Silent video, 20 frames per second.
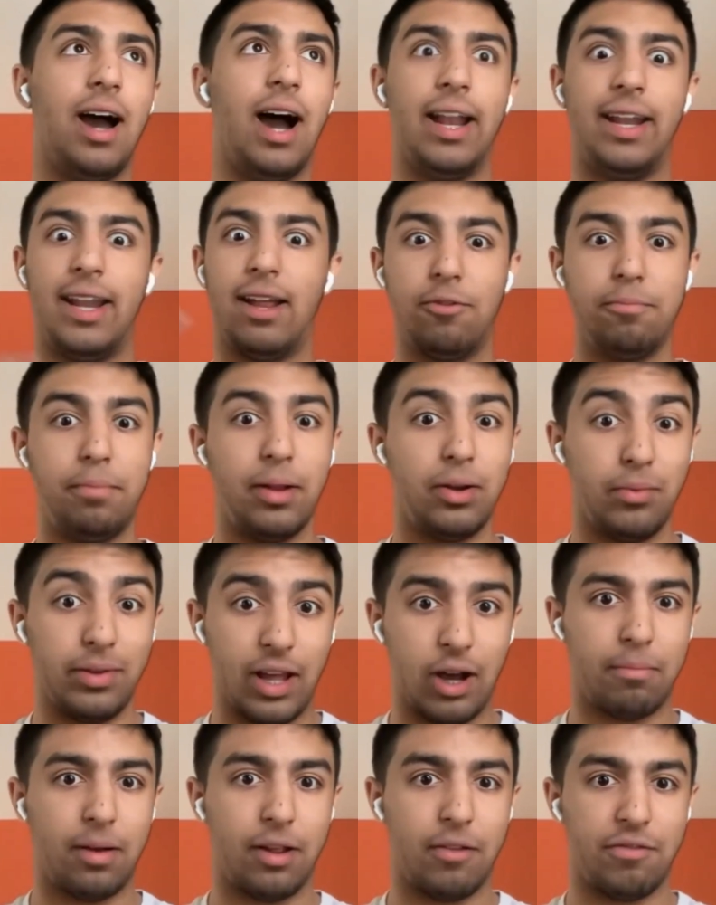I'd never been
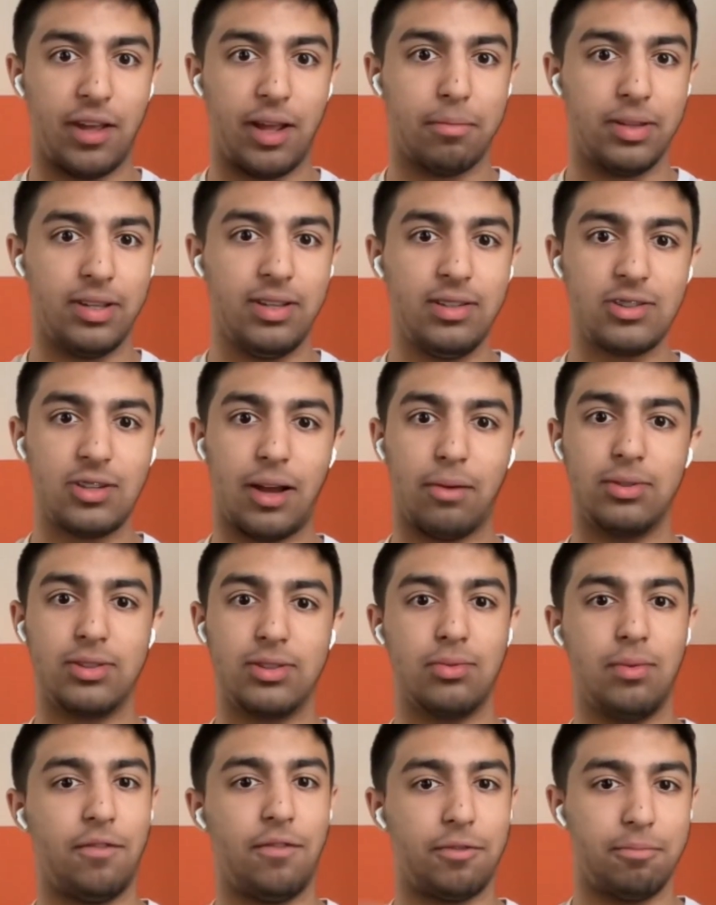without my family, so I
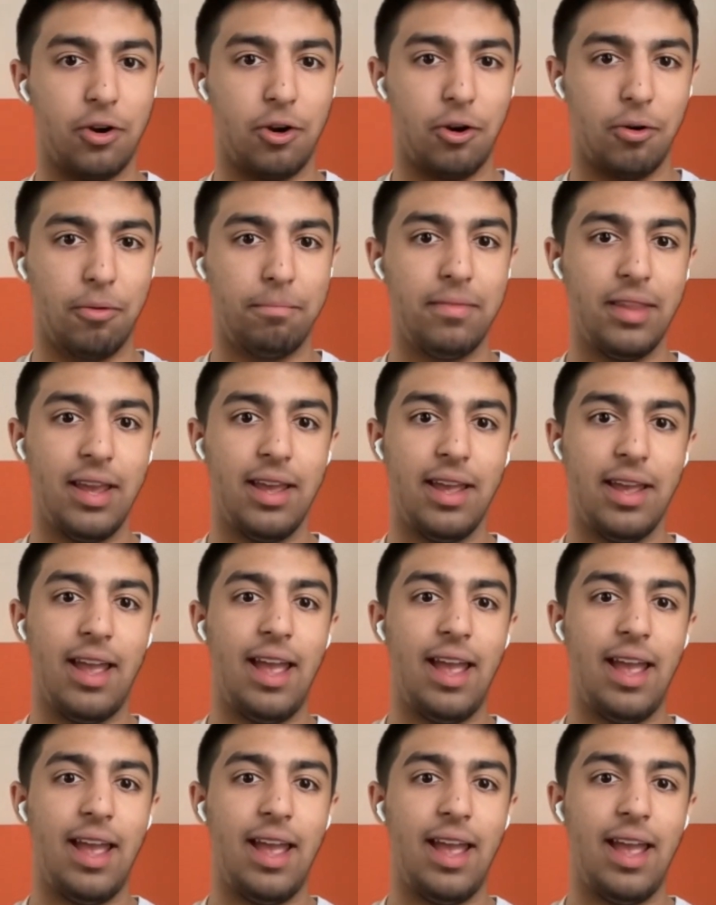was away from home.